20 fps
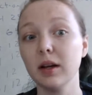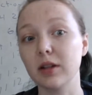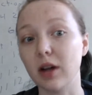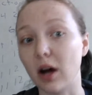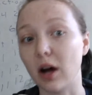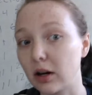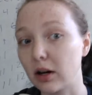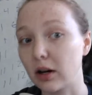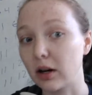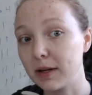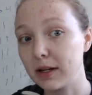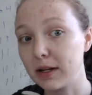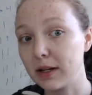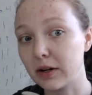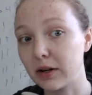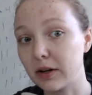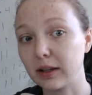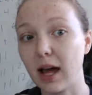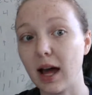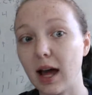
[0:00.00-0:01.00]
talk to me
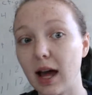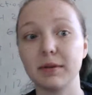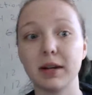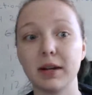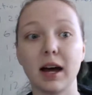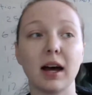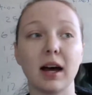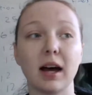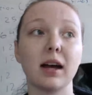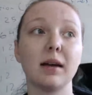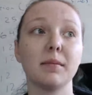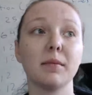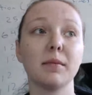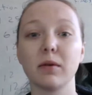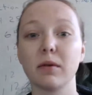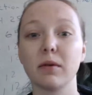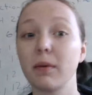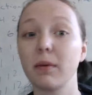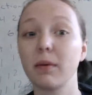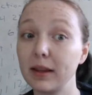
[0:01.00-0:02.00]
during lab time,
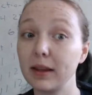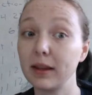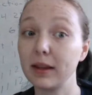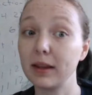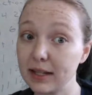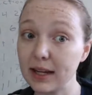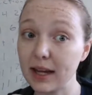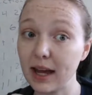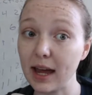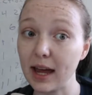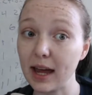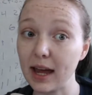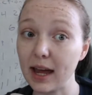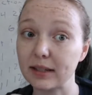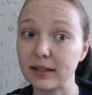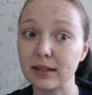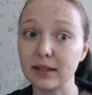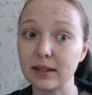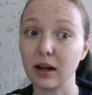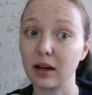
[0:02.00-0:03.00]
or one of the
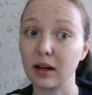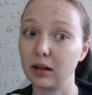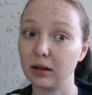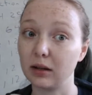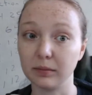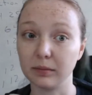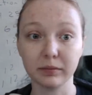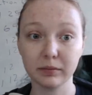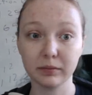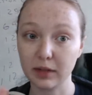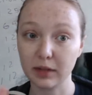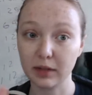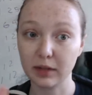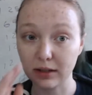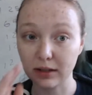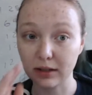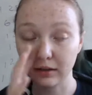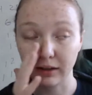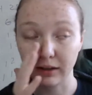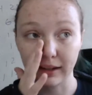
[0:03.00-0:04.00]
TAs
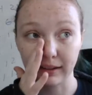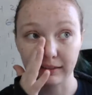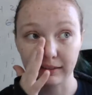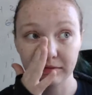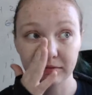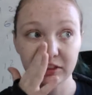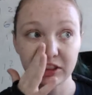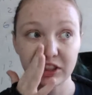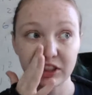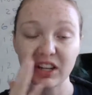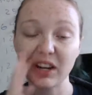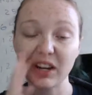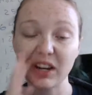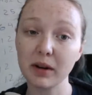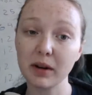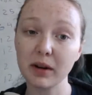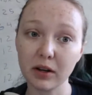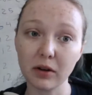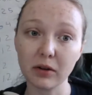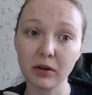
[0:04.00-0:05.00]
doesn't like, just I
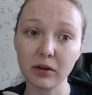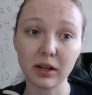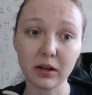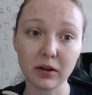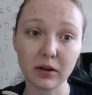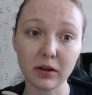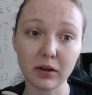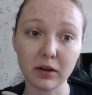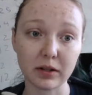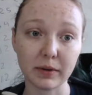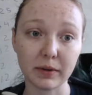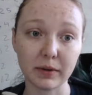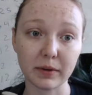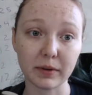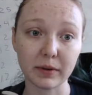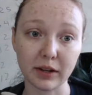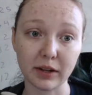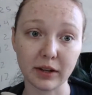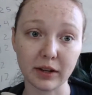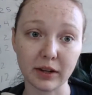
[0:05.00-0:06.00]
want to know that you guys are reaching
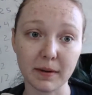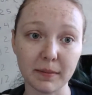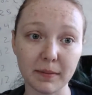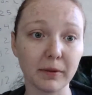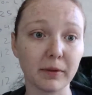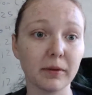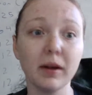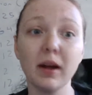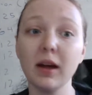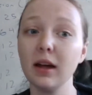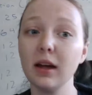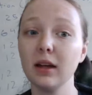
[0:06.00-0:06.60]
out to people.